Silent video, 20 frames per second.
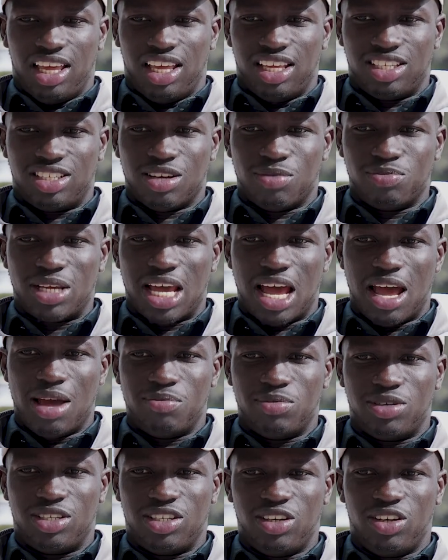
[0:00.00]

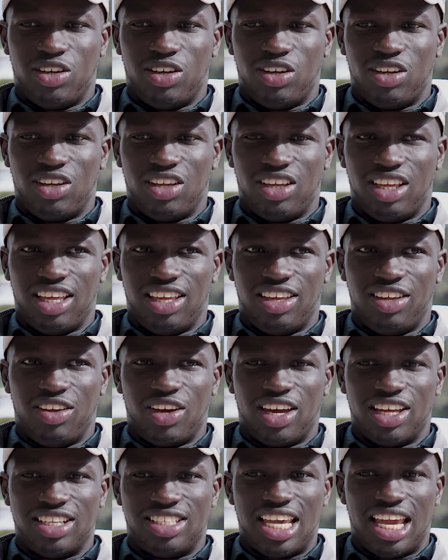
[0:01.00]
sometimes you
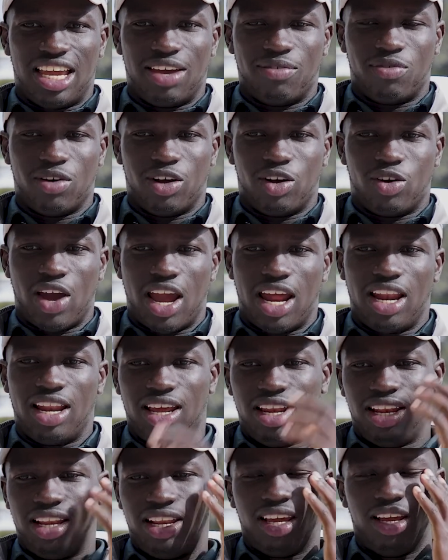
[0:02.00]
can take it for
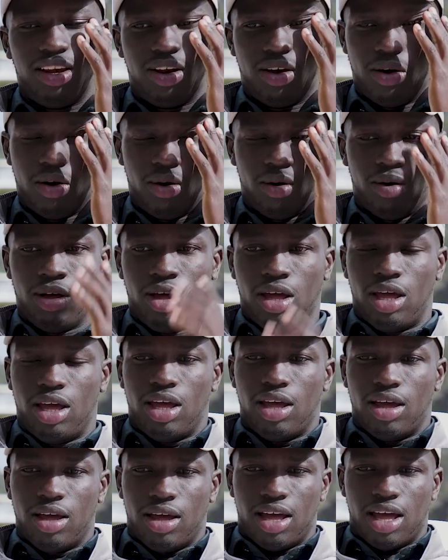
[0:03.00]
granted, you know,
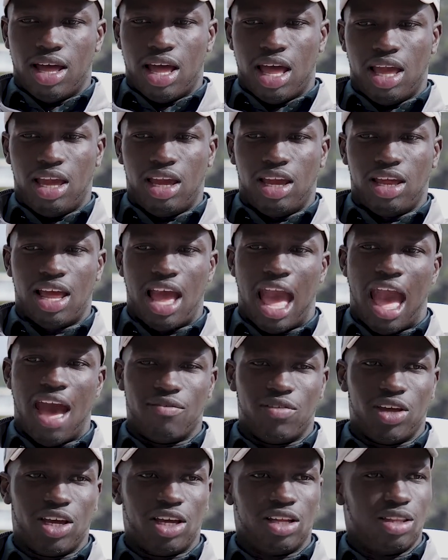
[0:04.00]

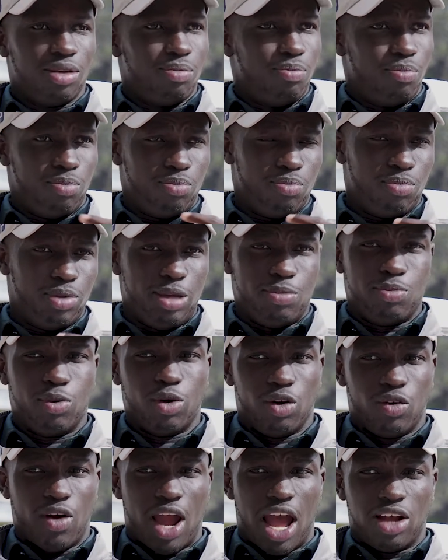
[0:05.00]
having the
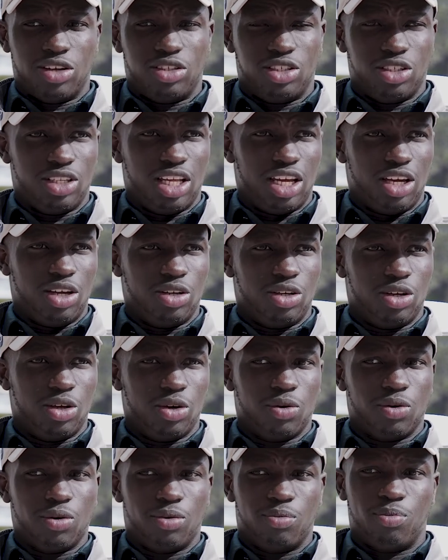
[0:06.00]
people around you that you
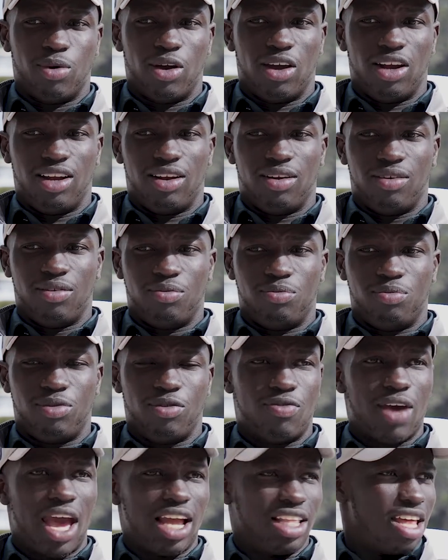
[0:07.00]
do, but the
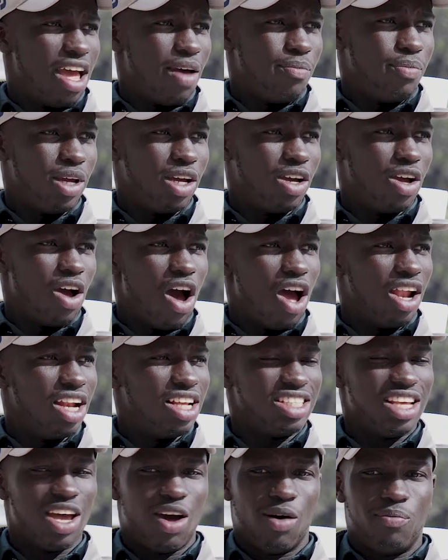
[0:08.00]
fact that I've been gone
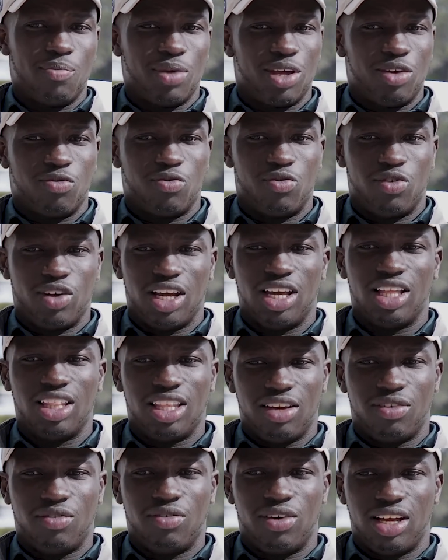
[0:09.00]
has helped me
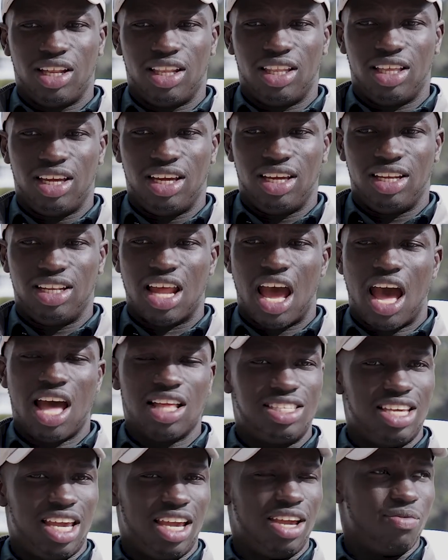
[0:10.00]
really, really
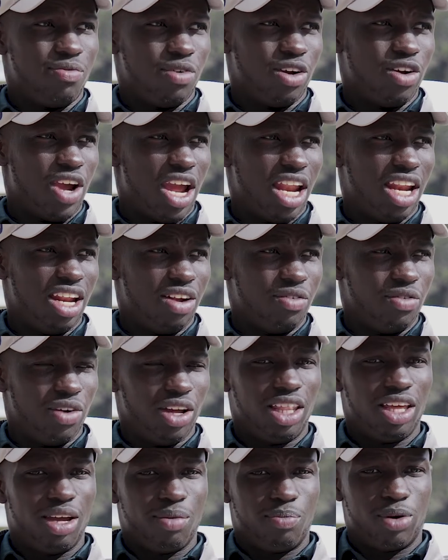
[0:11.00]
not take it for granted and
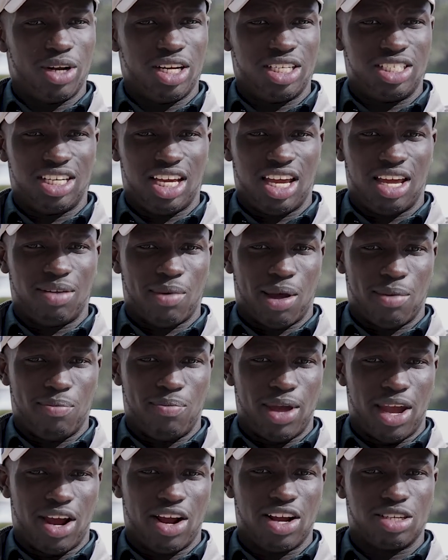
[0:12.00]
really appreciate my
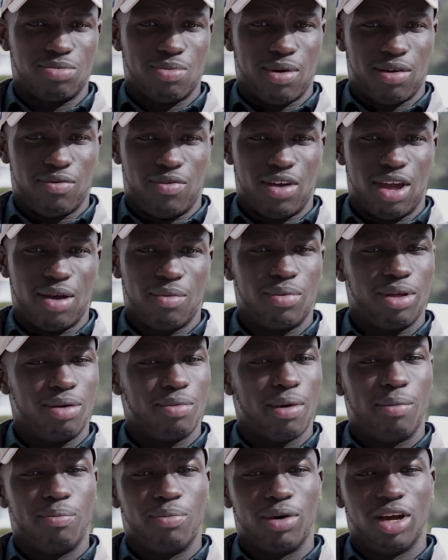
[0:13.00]
parents, my family,
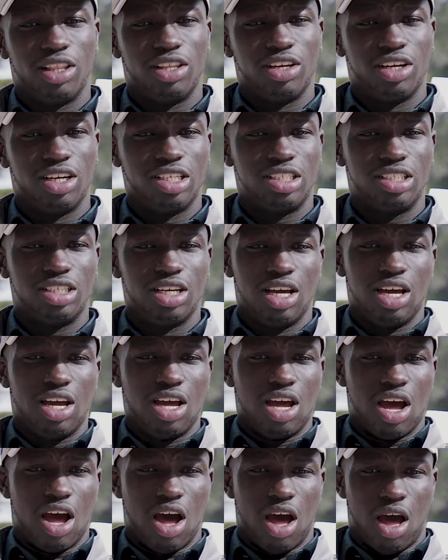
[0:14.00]
my brothers,
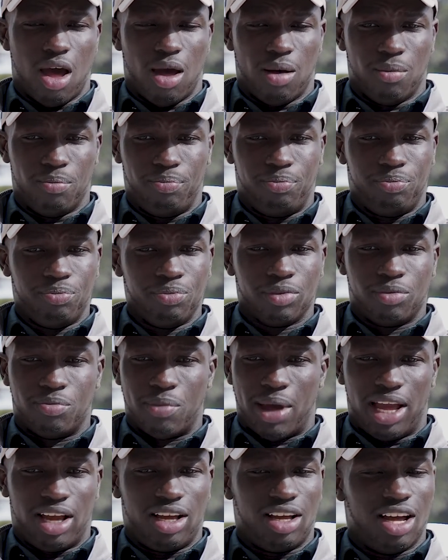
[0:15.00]

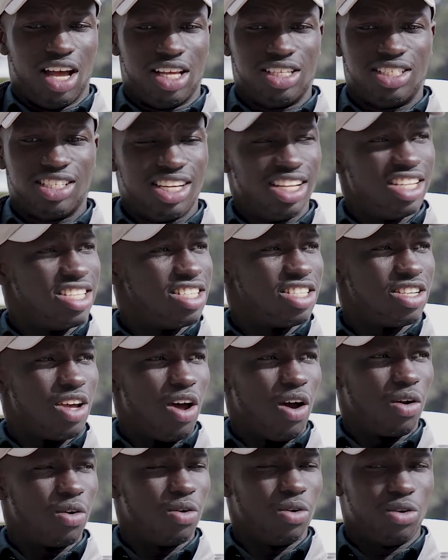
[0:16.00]
my cousins,
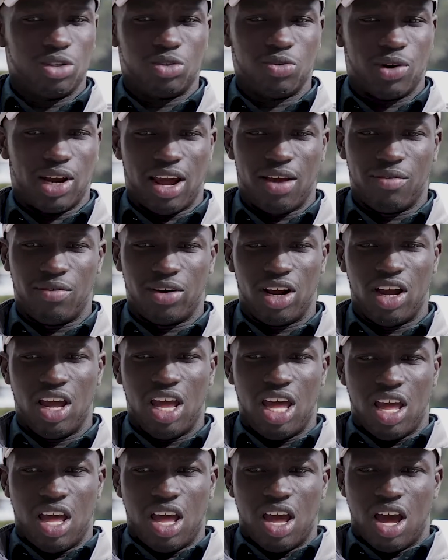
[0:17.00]
uncles, whatever,
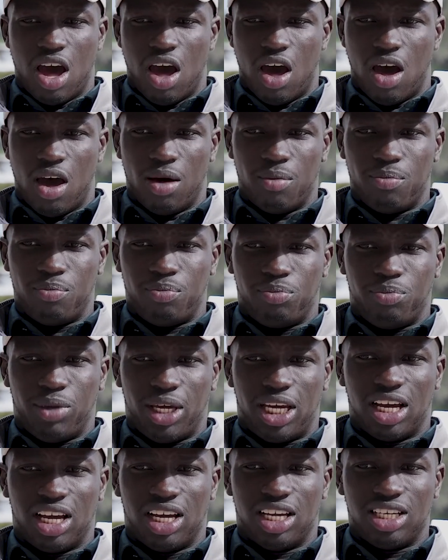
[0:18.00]

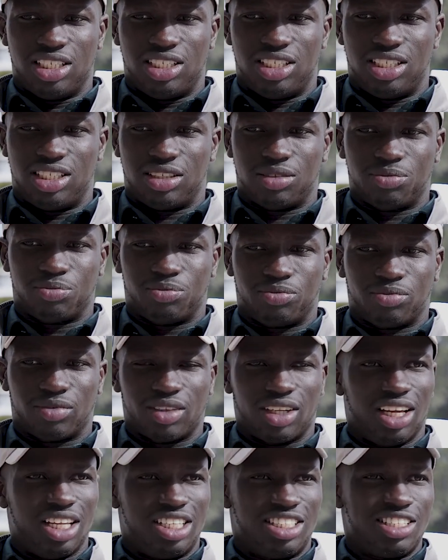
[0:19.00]
because
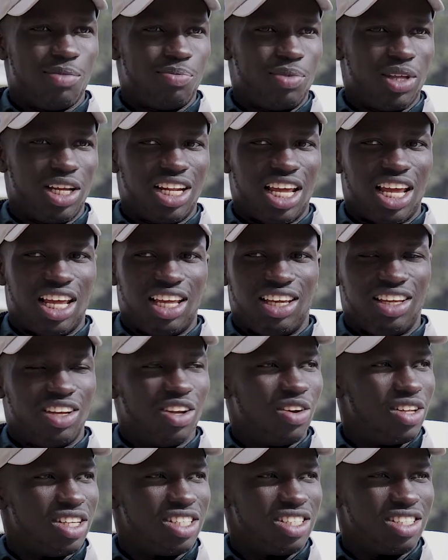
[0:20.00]
it's something that, you
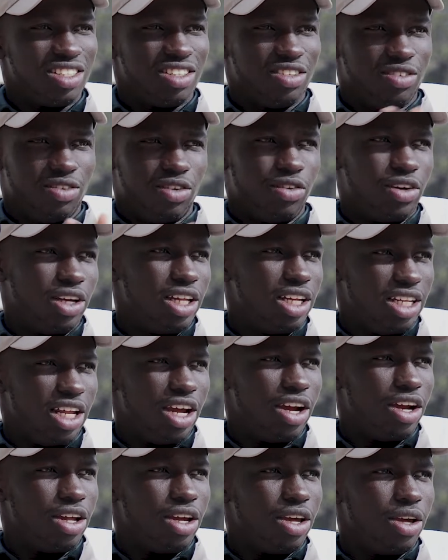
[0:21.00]
know, is really
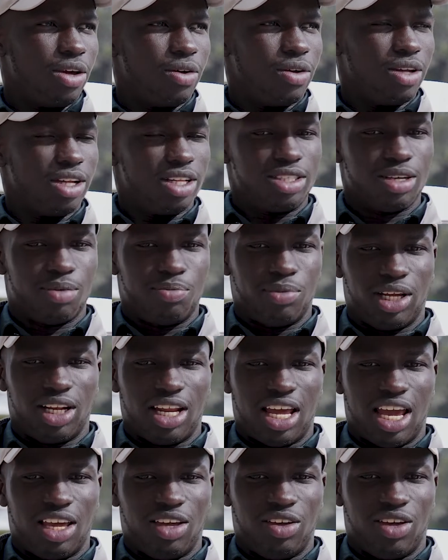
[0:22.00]
dear to you, something
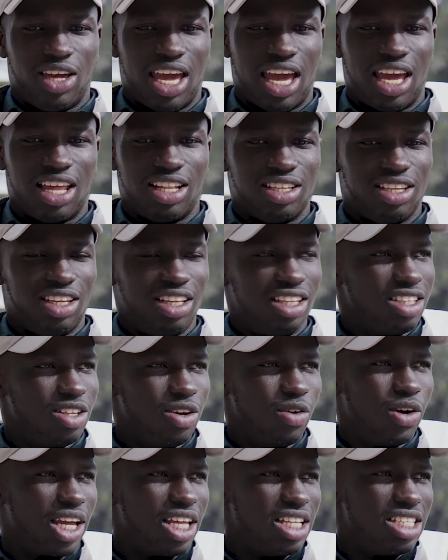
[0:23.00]
that you can't,
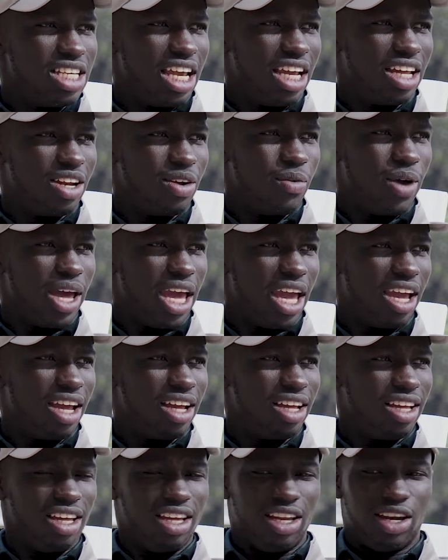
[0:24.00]
no one can take it away,
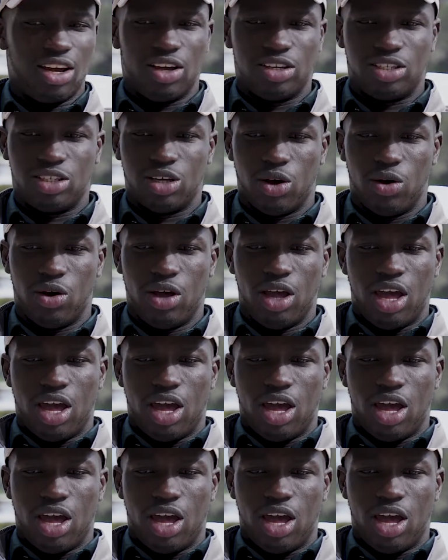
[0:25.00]
you know, so